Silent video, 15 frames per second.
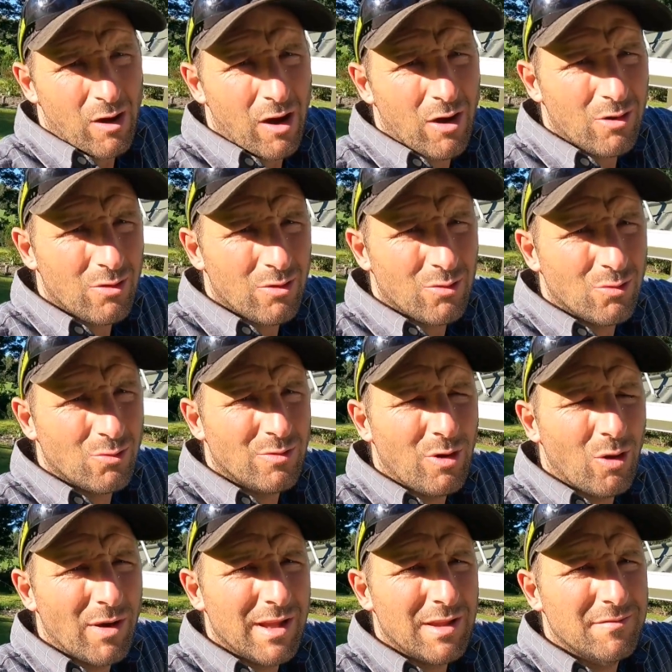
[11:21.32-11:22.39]
I'll
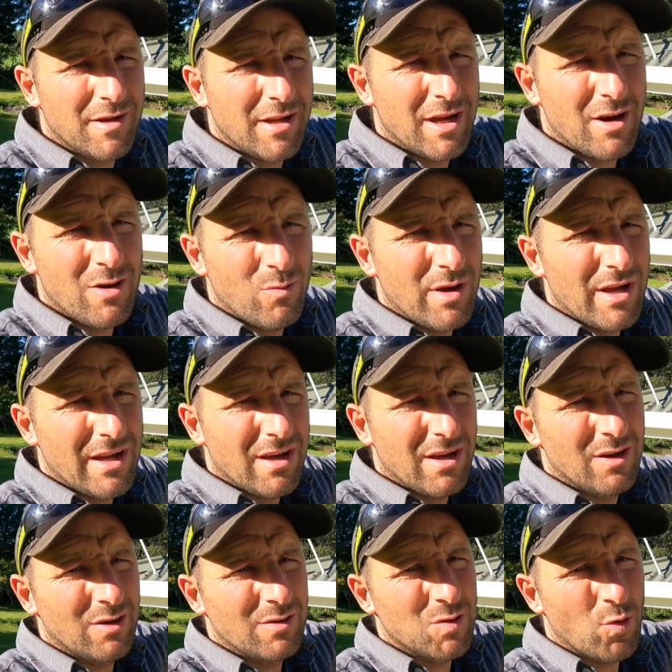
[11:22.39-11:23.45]
link the video
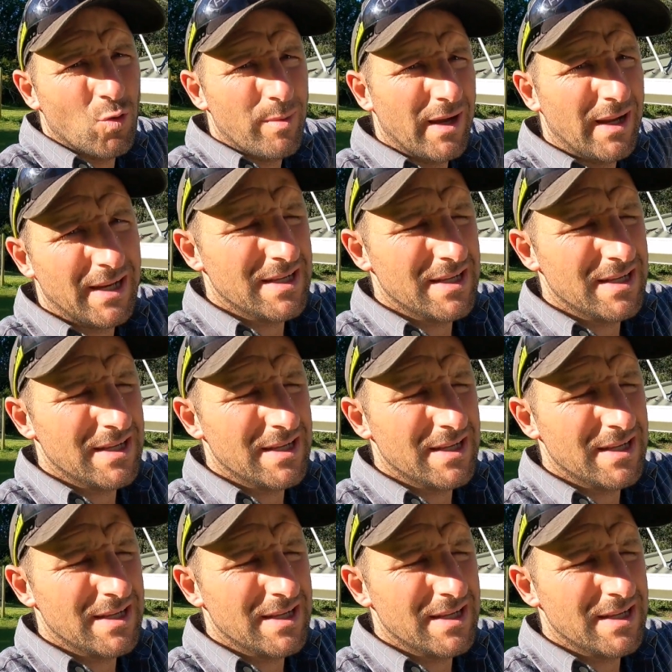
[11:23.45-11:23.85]
where we talk about